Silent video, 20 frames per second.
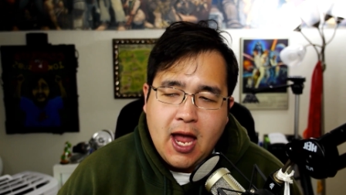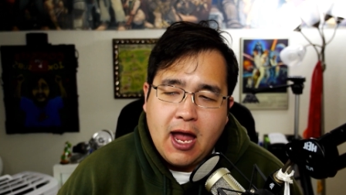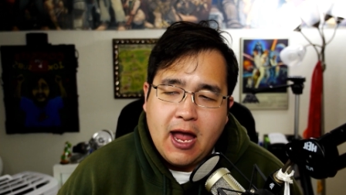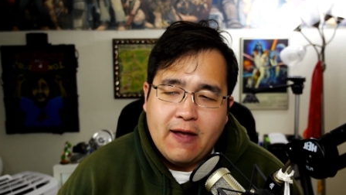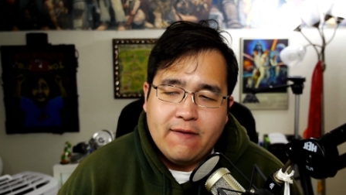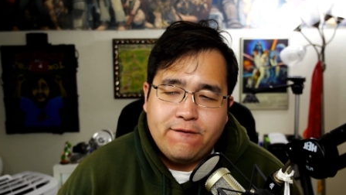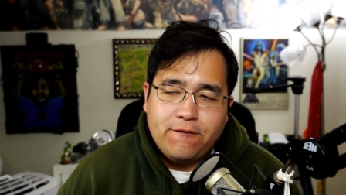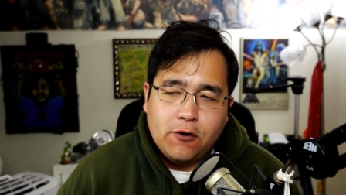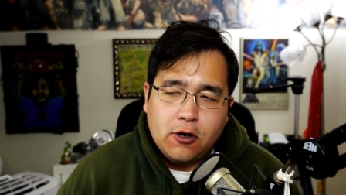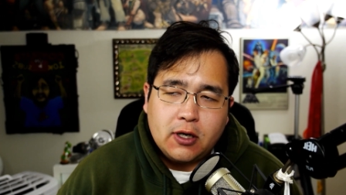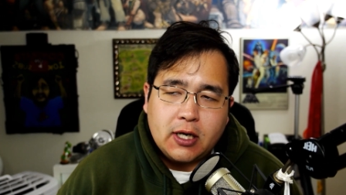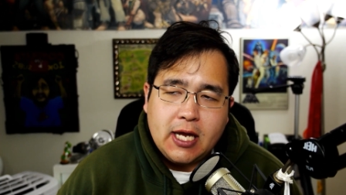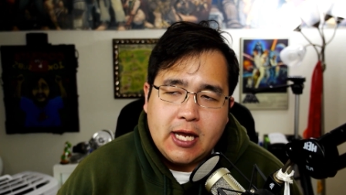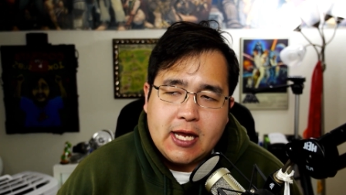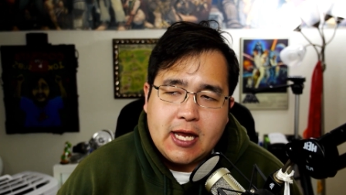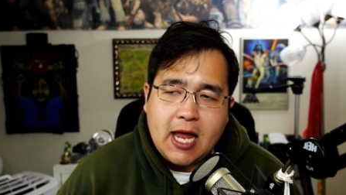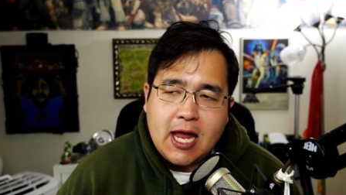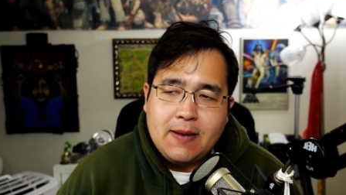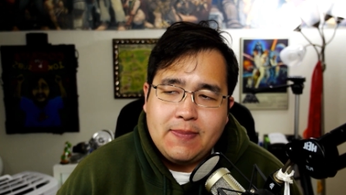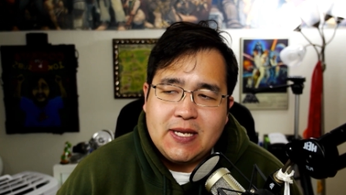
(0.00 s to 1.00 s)
And 4K
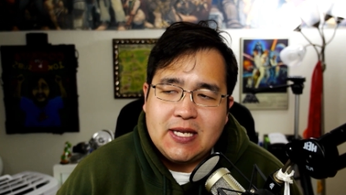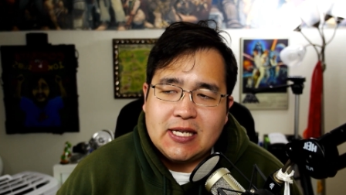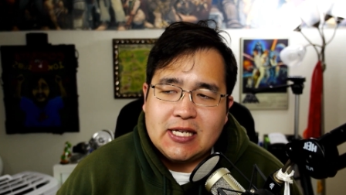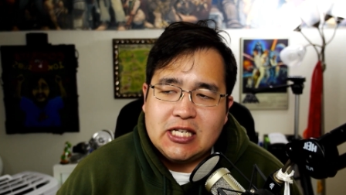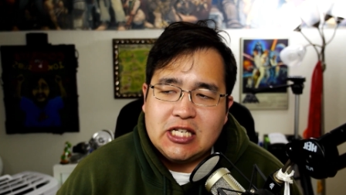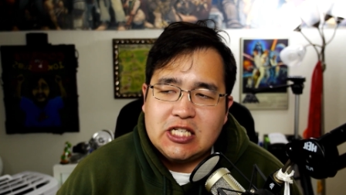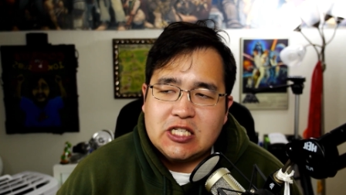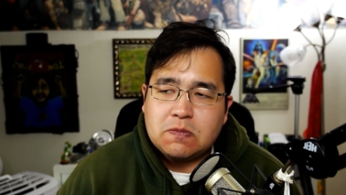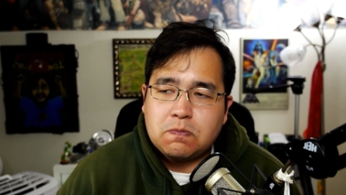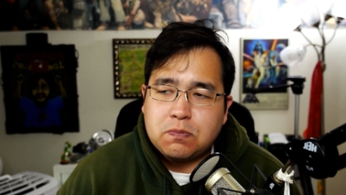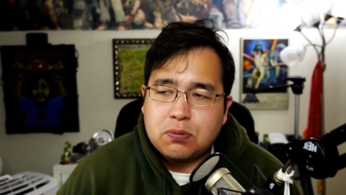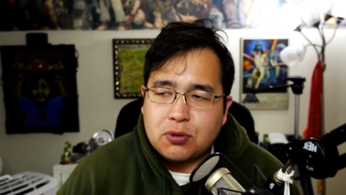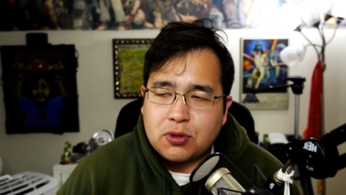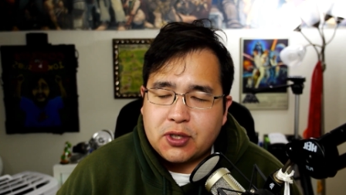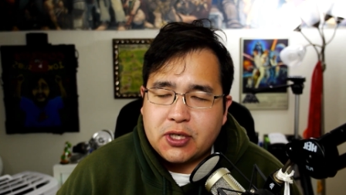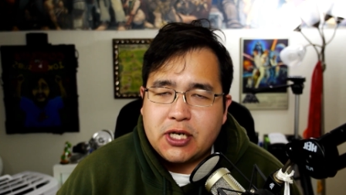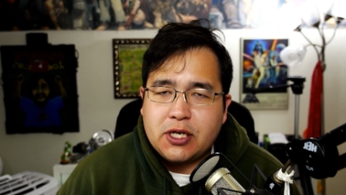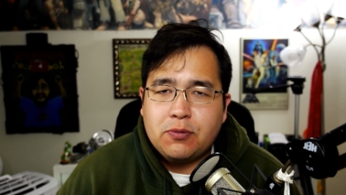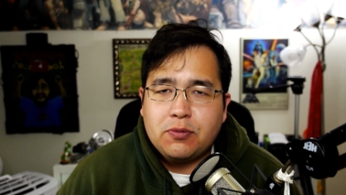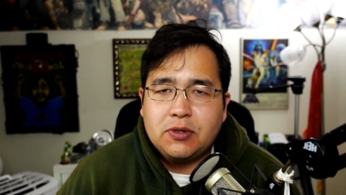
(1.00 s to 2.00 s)
gaming is
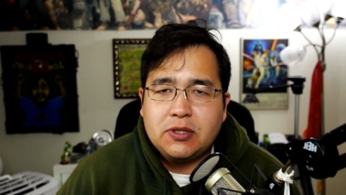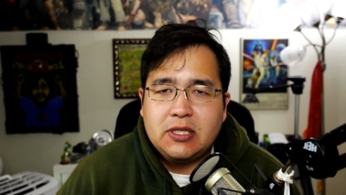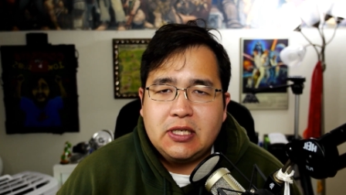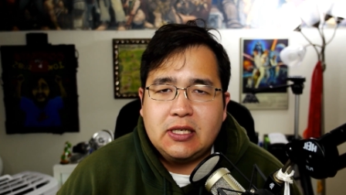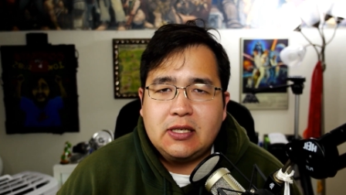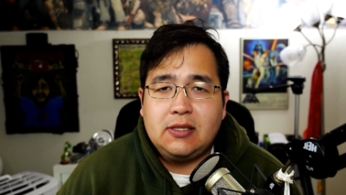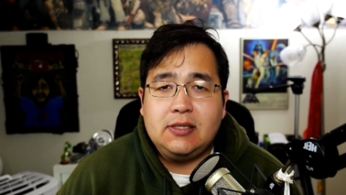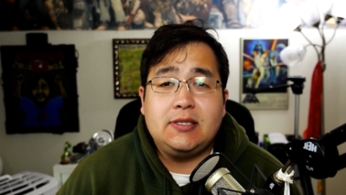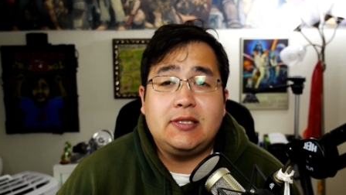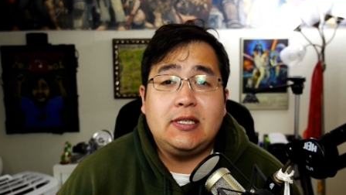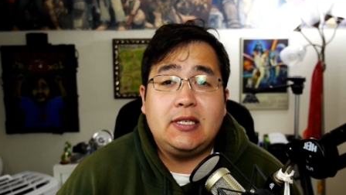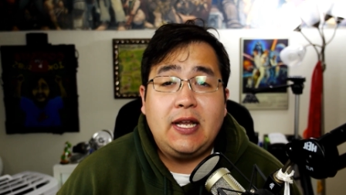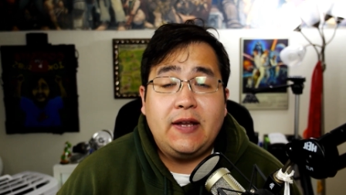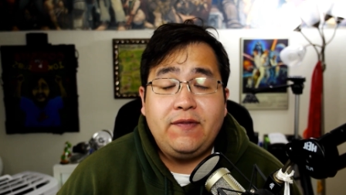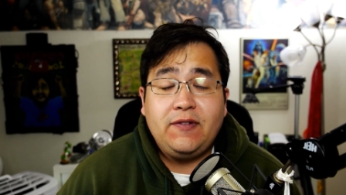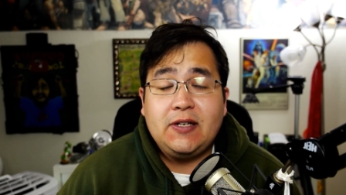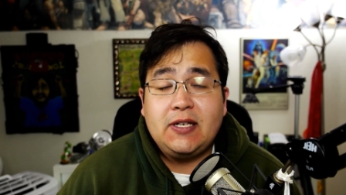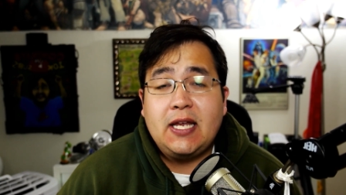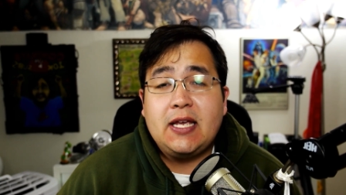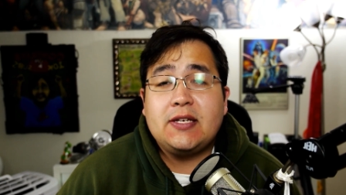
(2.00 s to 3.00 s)
pretty ridiculous. It
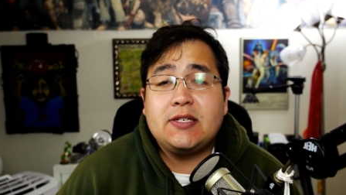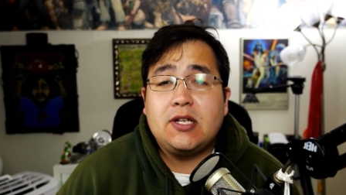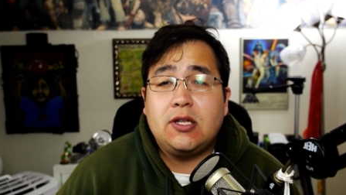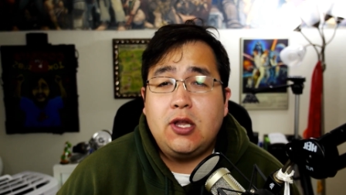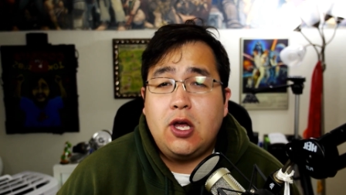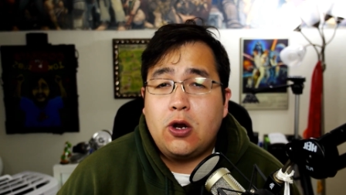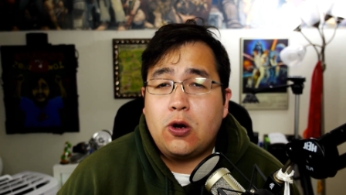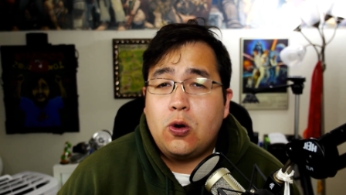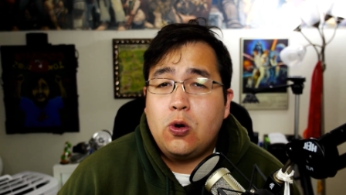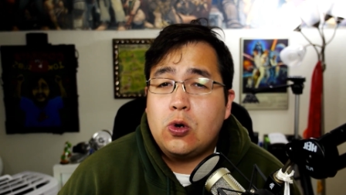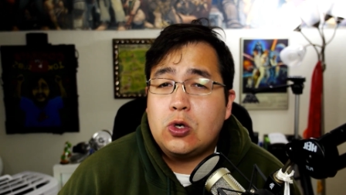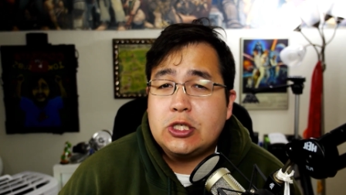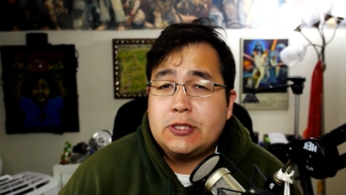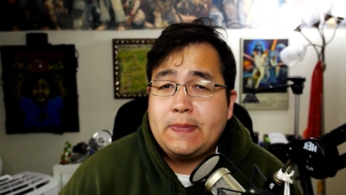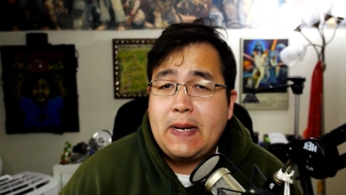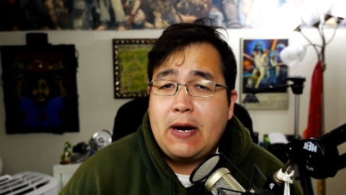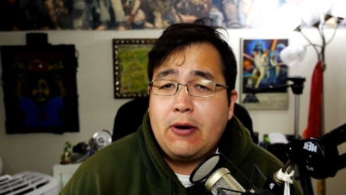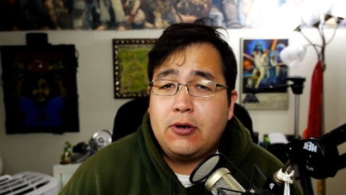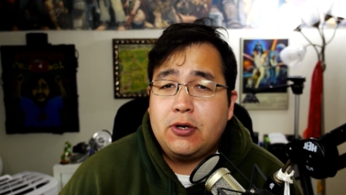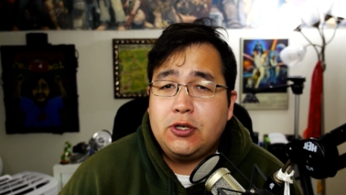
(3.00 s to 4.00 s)
definitely takes a lot of
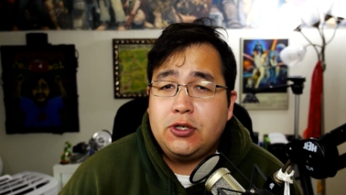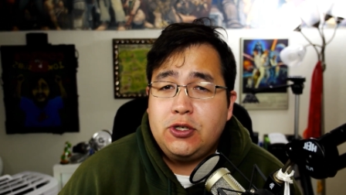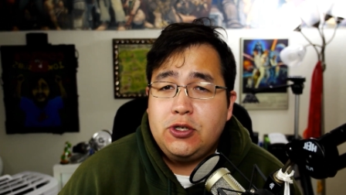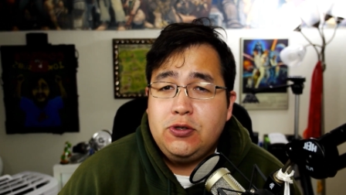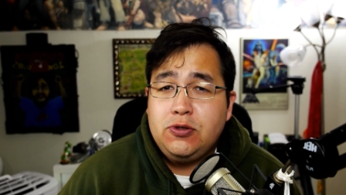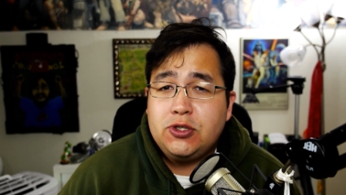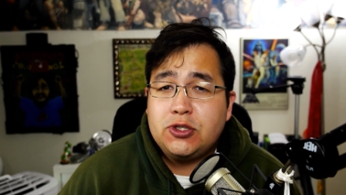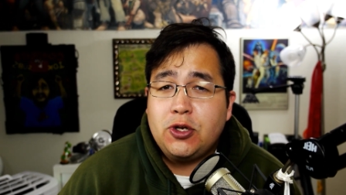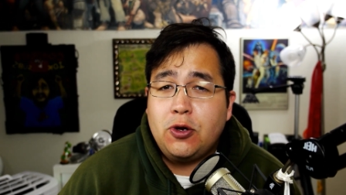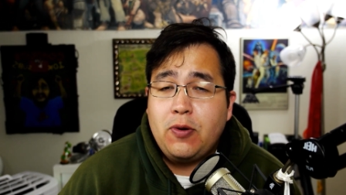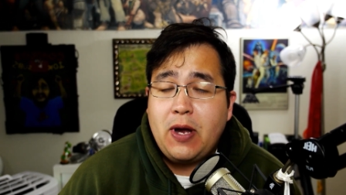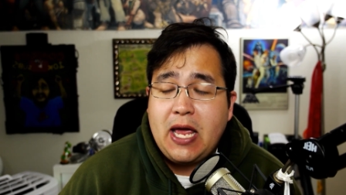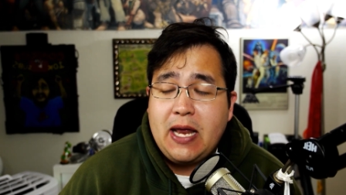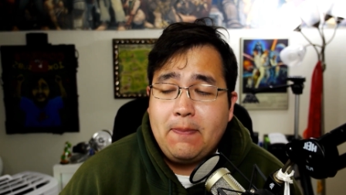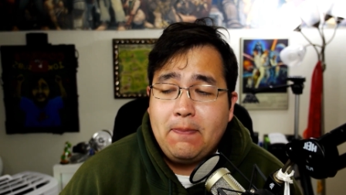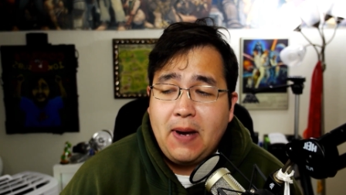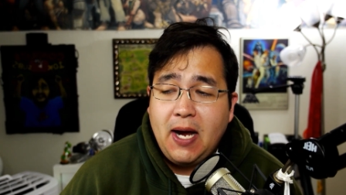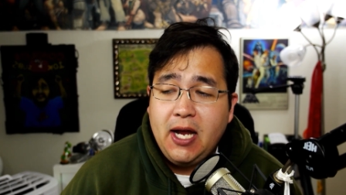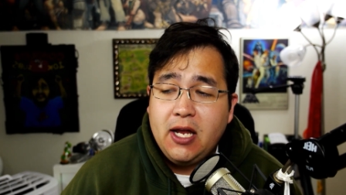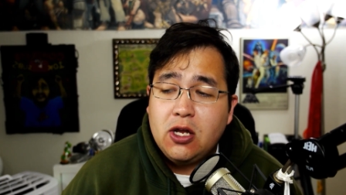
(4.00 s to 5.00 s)
horsepower to do so.
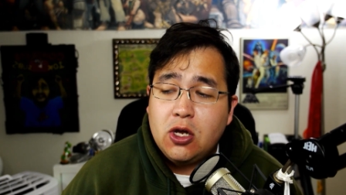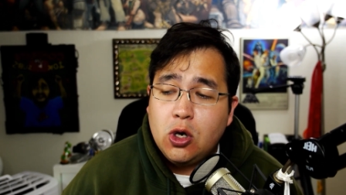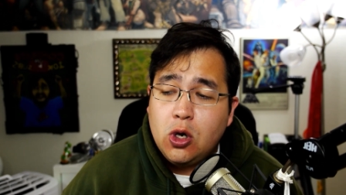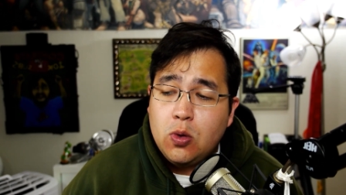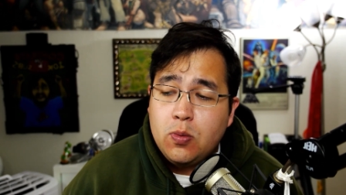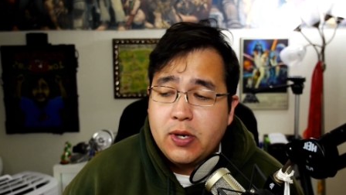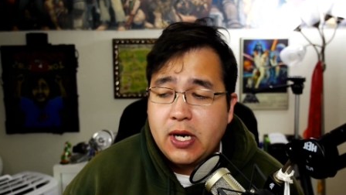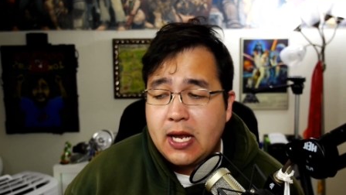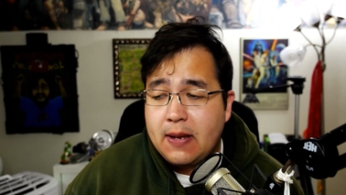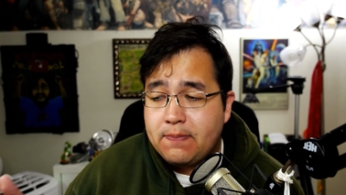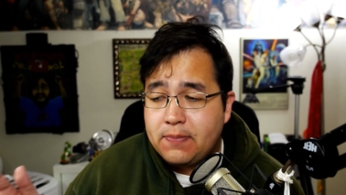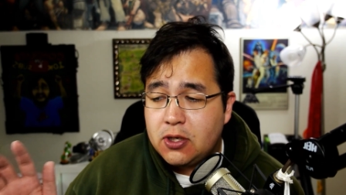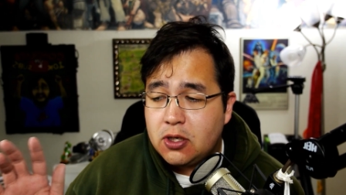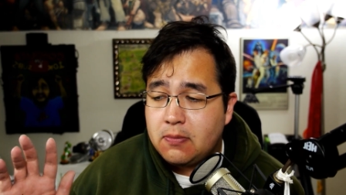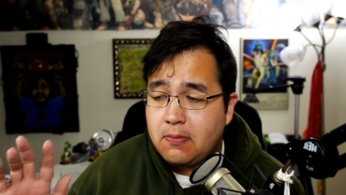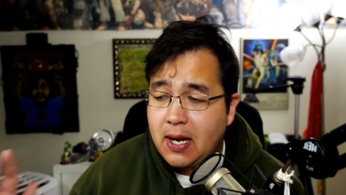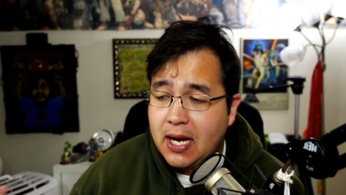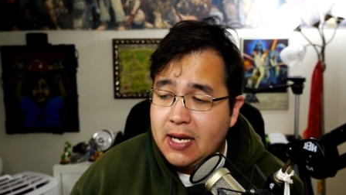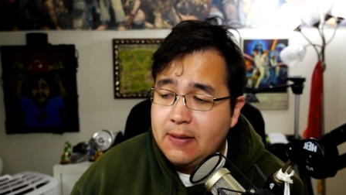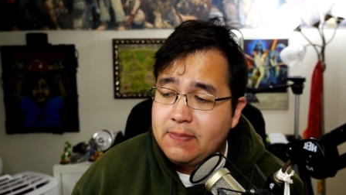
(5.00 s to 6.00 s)
And my goal when I
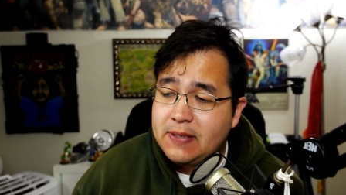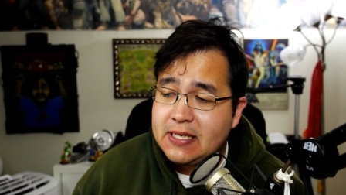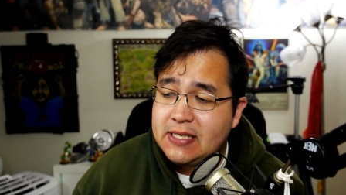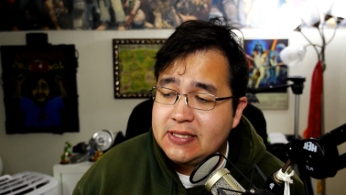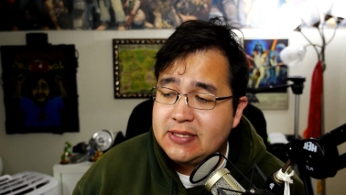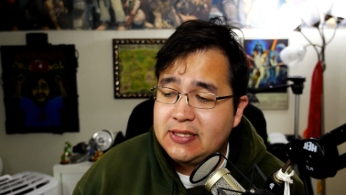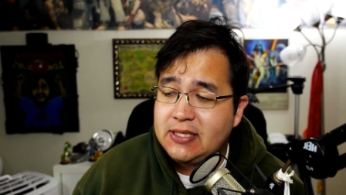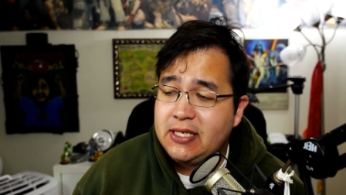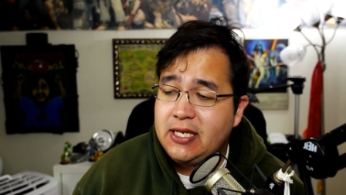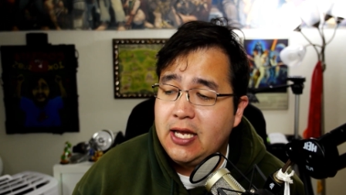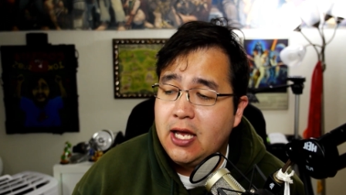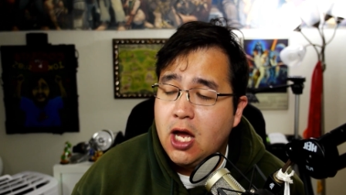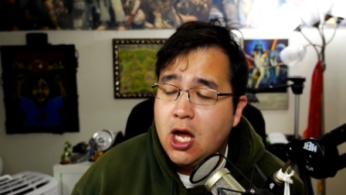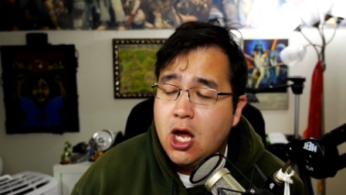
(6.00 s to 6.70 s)
built my PC